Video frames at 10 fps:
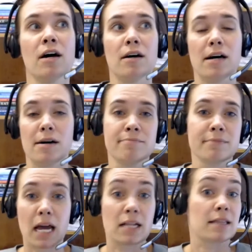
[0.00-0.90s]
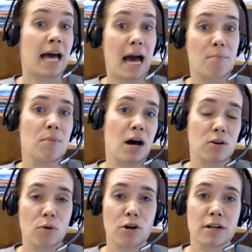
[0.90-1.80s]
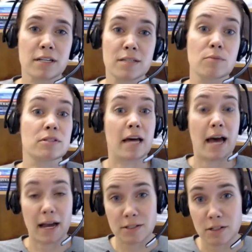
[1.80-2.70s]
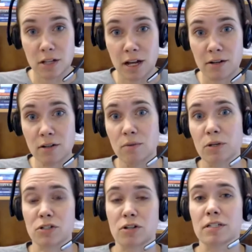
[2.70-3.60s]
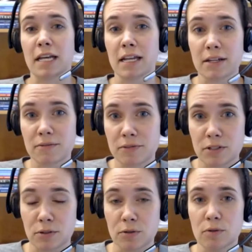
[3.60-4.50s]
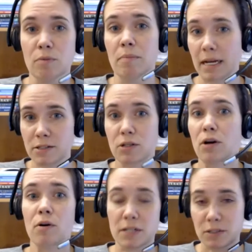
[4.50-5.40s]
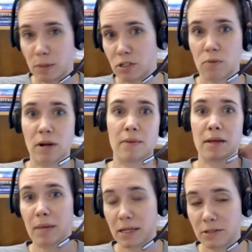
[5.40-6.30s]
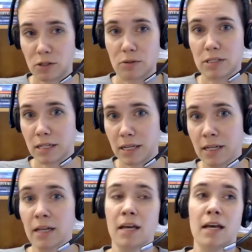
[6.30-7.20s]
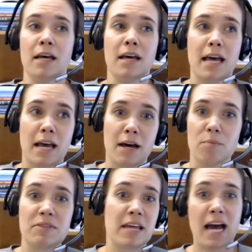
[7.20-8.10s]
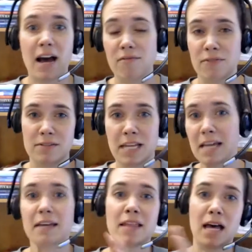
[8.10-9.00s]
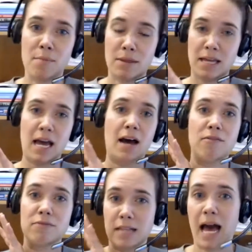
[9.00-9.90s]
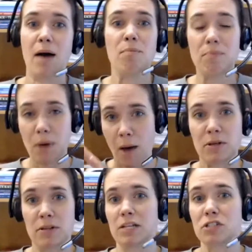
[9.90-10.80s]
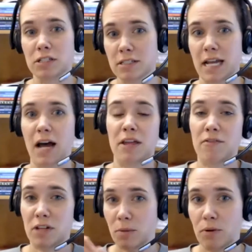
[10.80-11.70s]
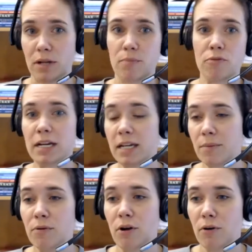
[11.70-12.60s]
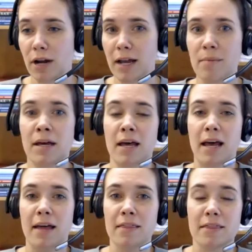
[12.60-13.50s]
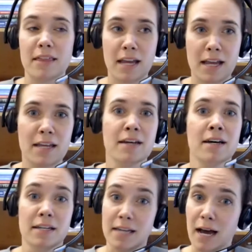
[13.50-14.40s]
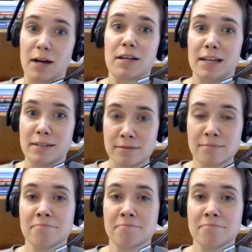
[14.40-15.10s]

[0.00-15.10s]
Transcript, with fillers: uh, kind of lab model organism was the axolotl, which are native to Mexico and especially around like Mexico City and but they have taken them and they have lab populations now they have like a big breeding program and they yeah can